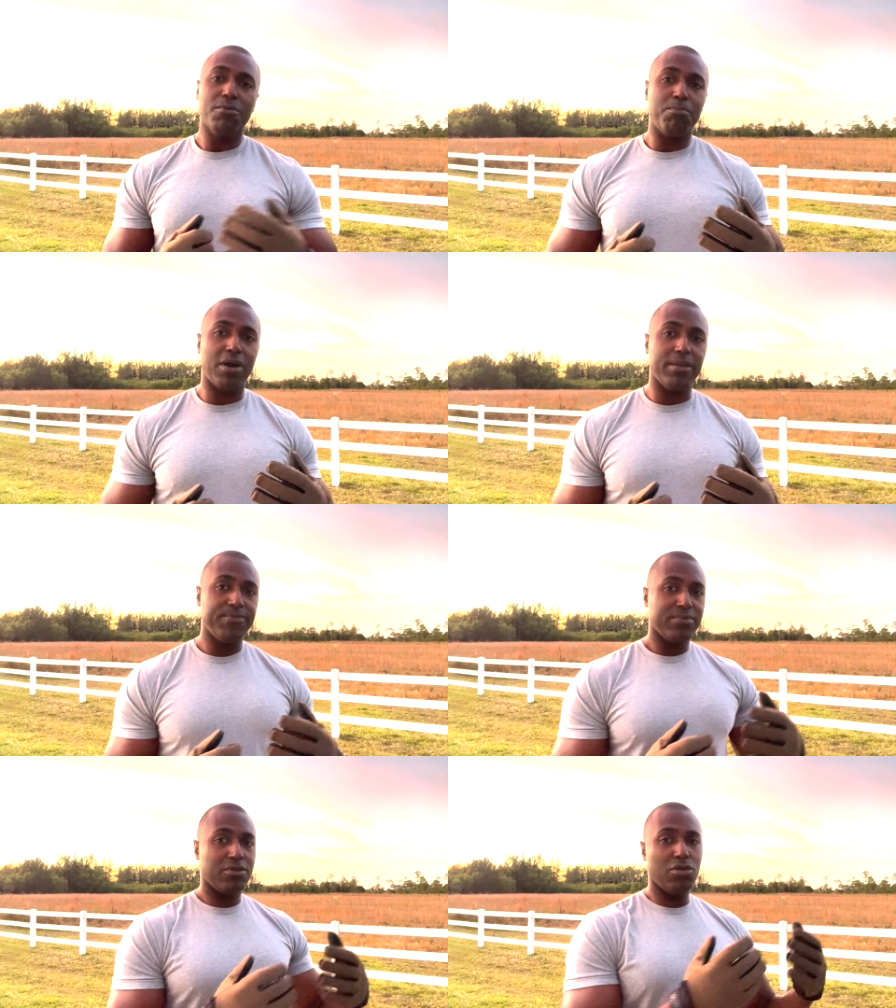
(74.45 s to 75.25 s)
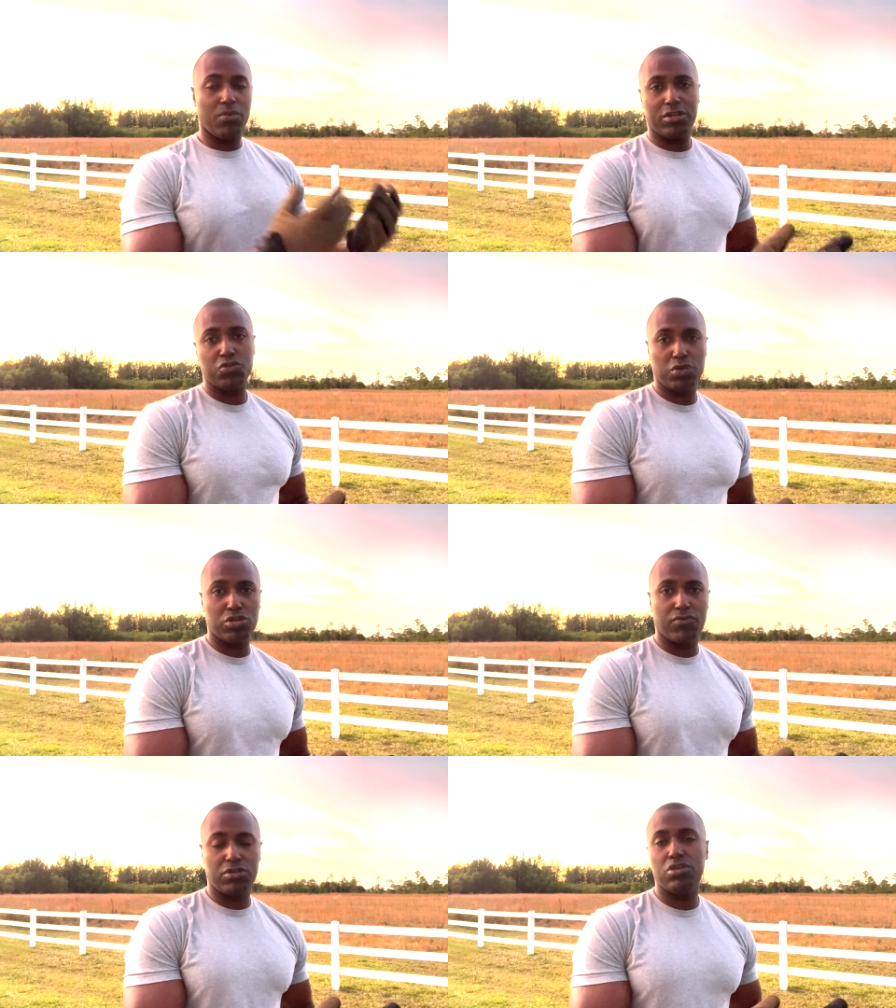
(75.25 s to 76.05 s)
but you don't want to switch
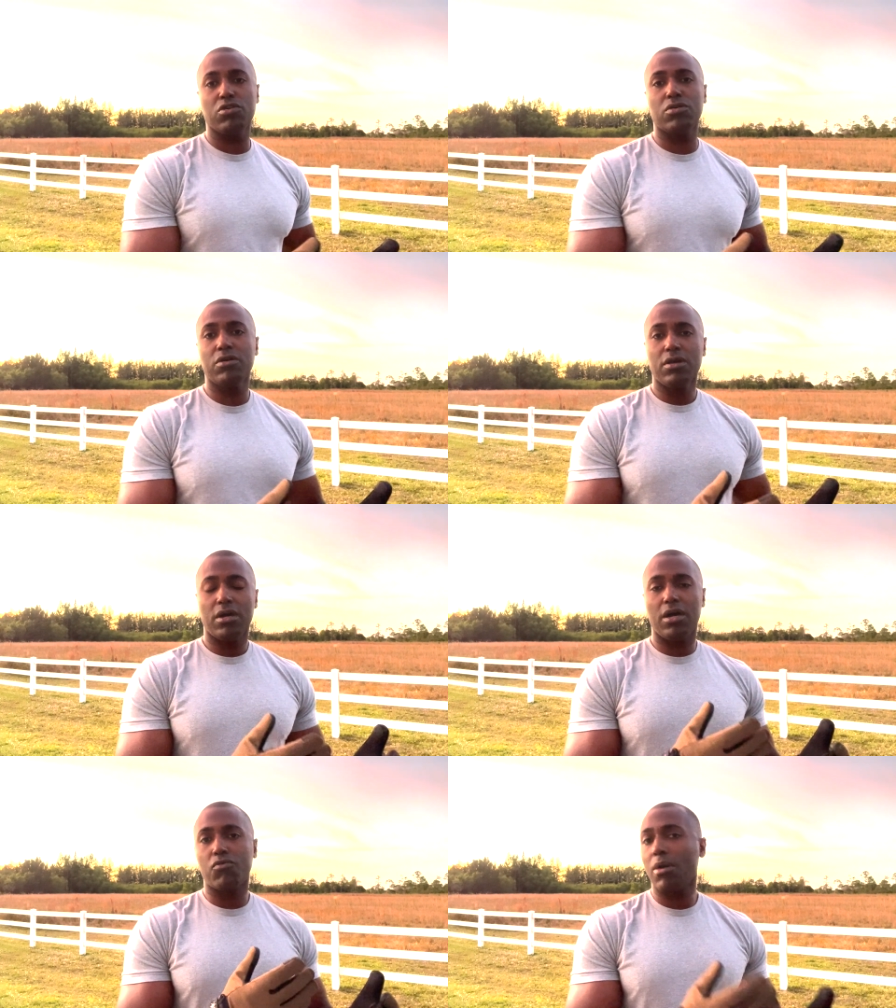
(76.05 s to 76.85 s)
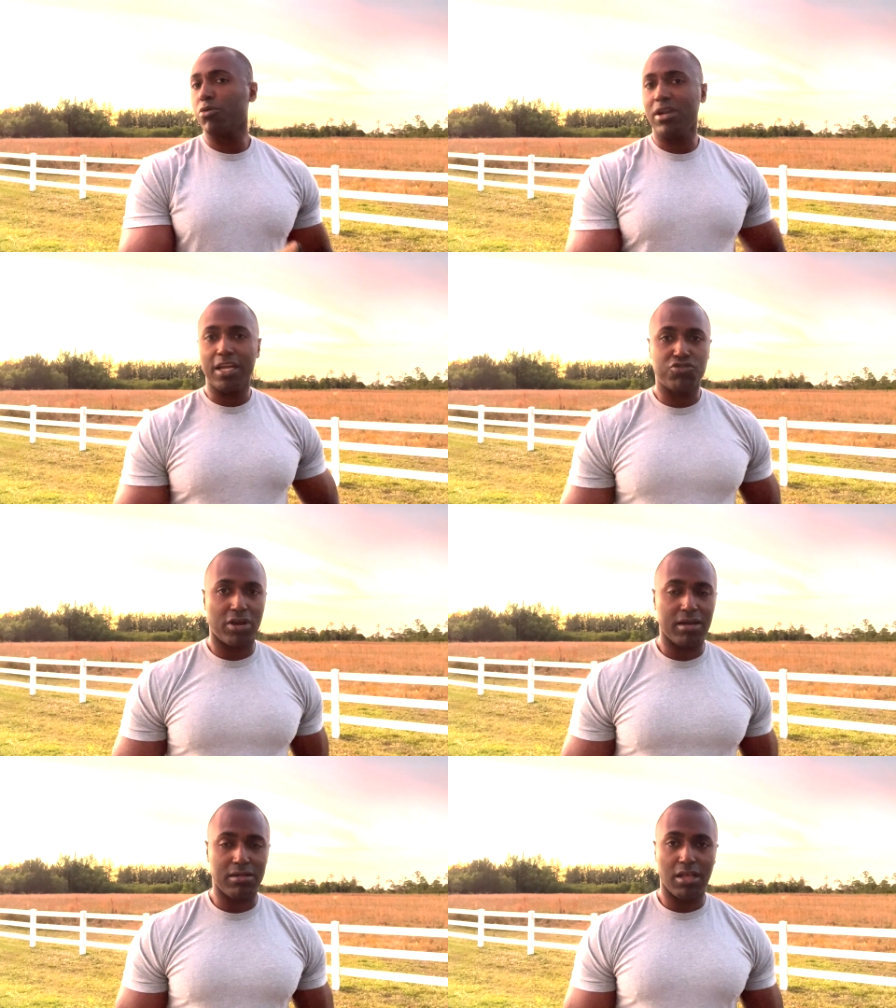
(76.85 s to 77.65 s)
over to your uh, rubber
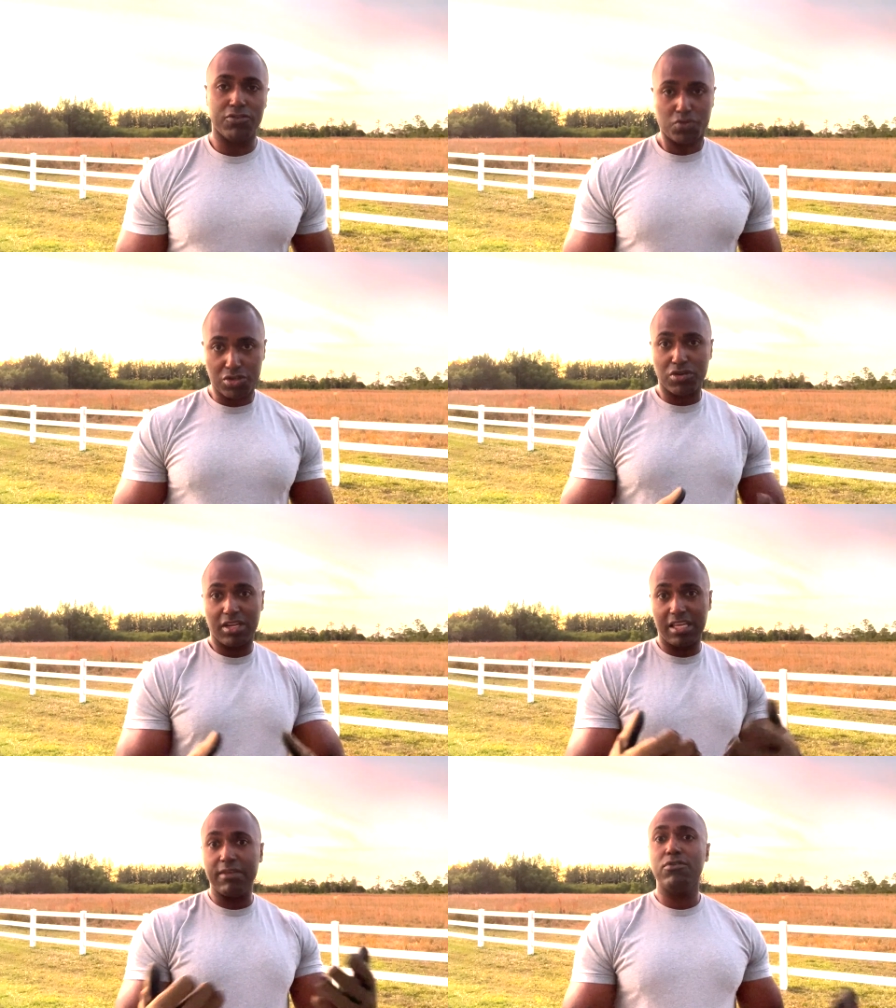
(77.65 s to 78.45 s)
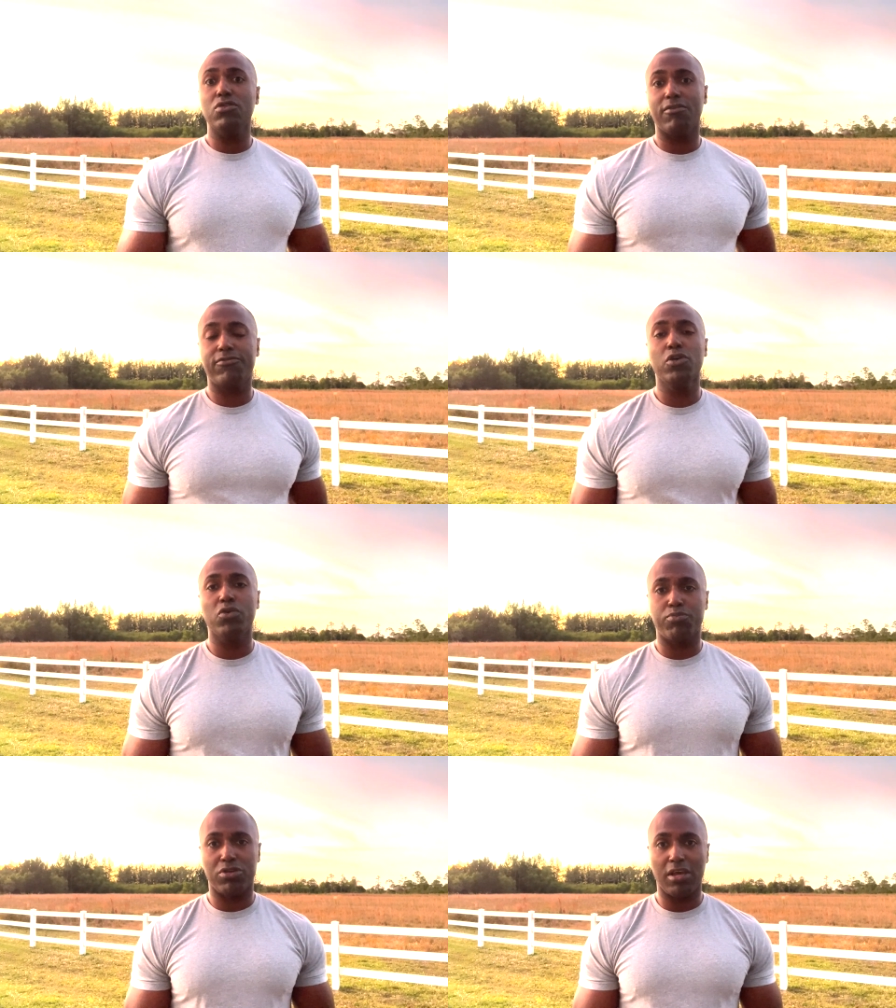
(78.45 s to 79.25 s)
nitrile gloves, which are going to give you the
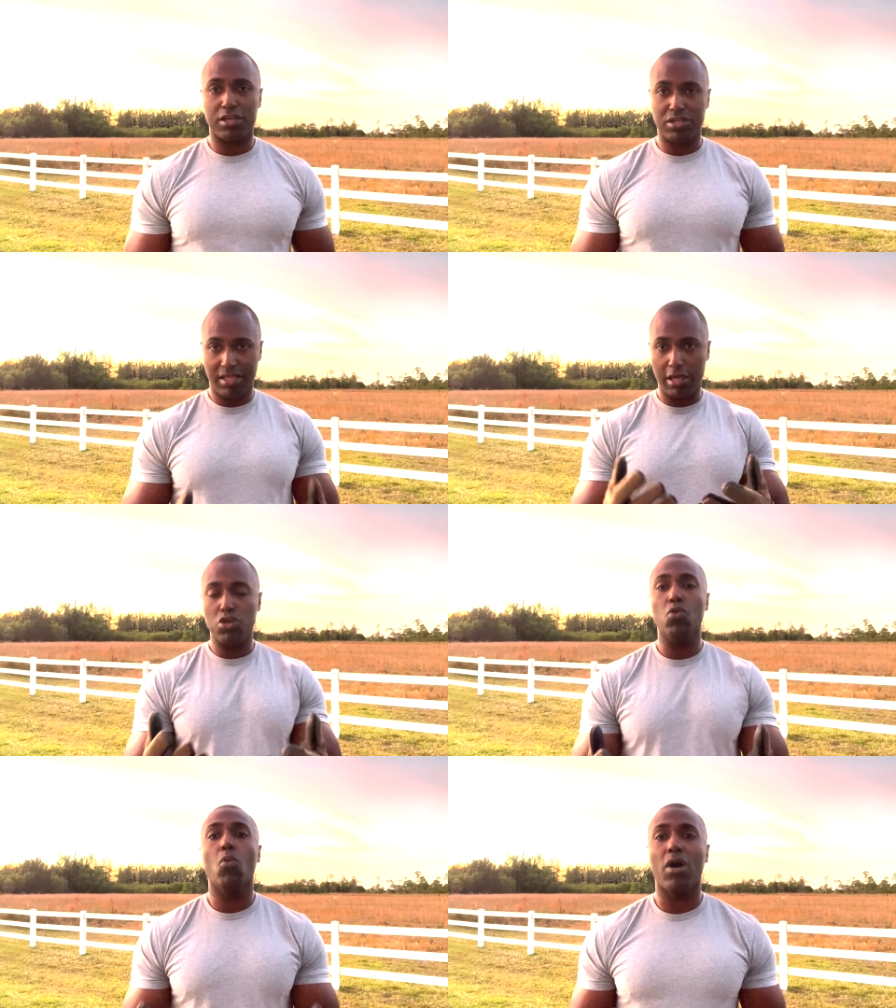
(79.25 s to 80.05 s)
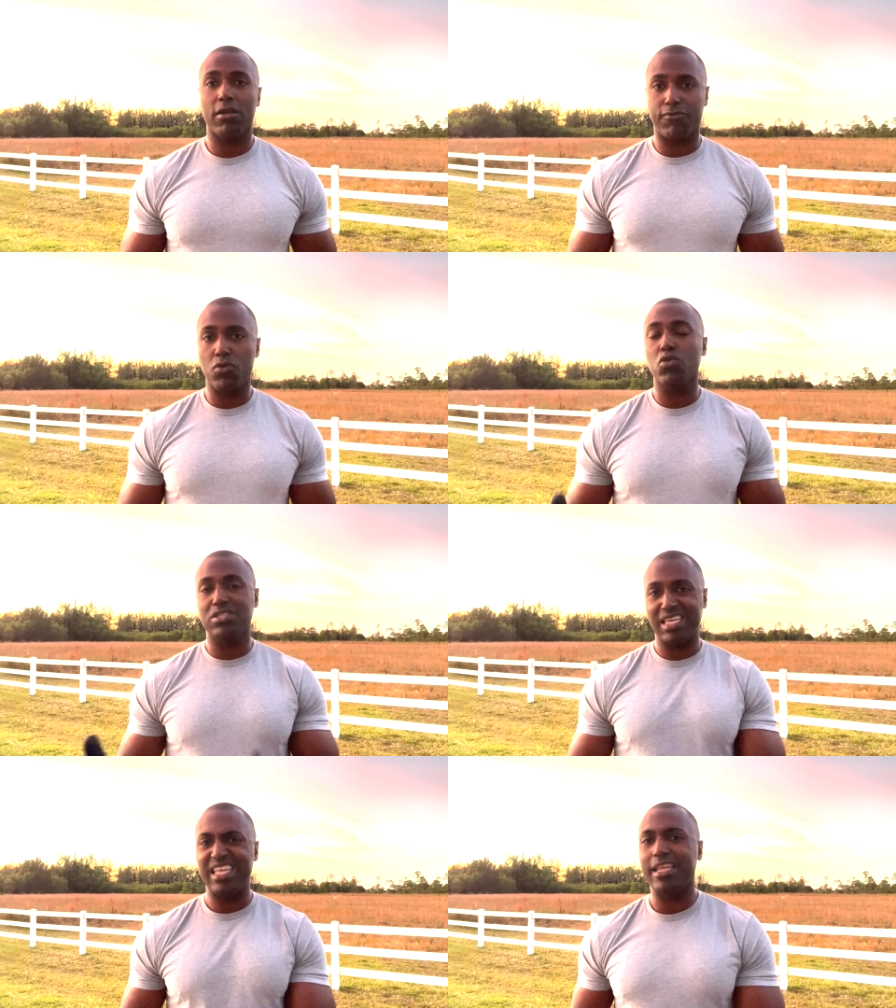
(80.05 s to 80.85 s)
fluid protection that you want, of
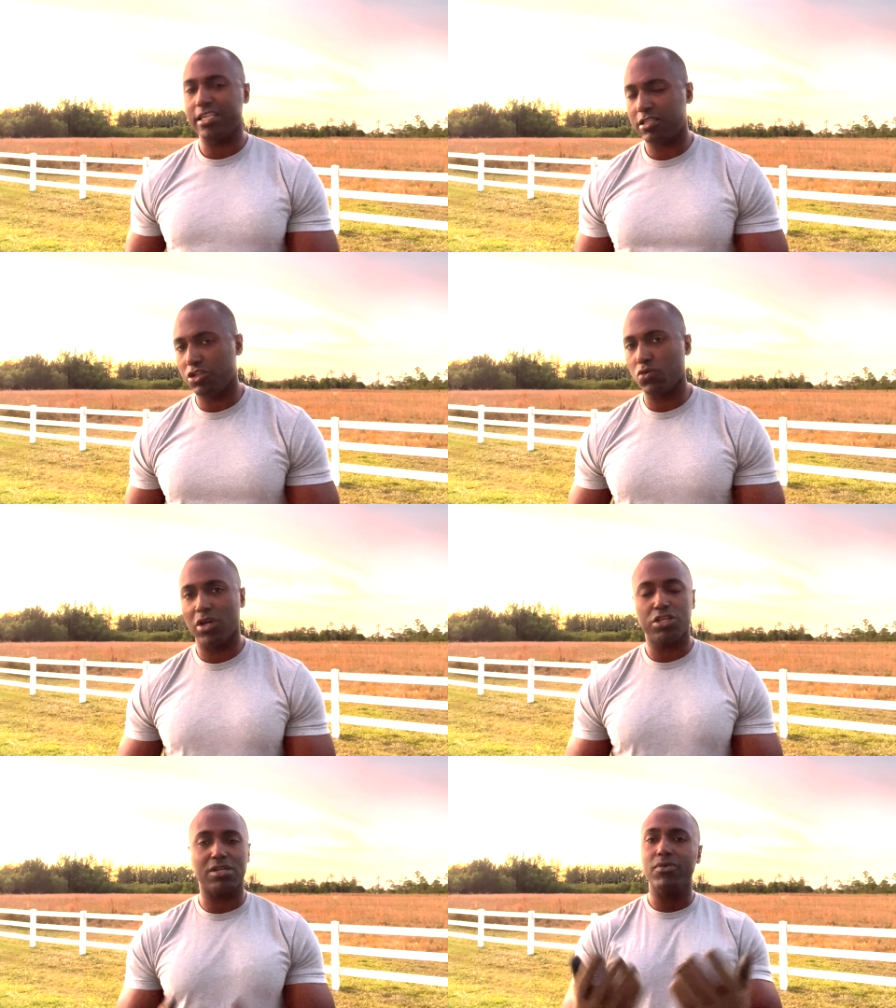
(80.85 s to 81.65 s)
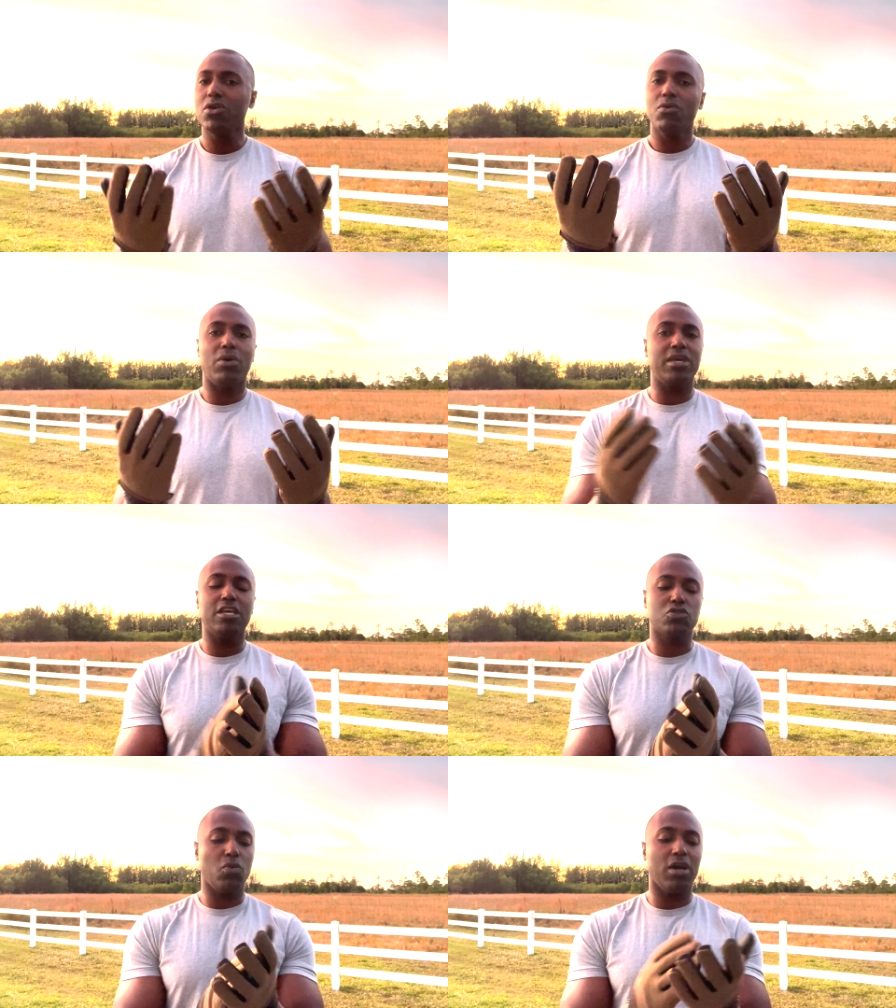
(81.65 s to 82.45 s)
course, in that situation. Well,
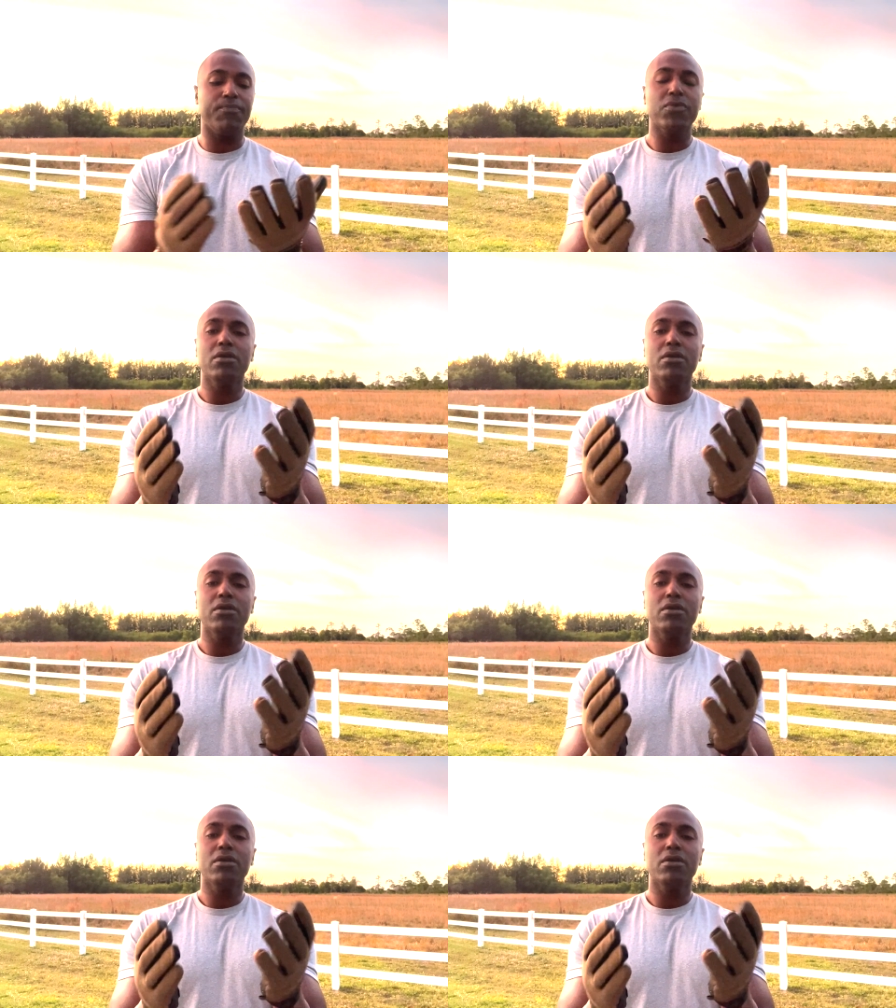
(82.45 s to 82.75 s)
guess what?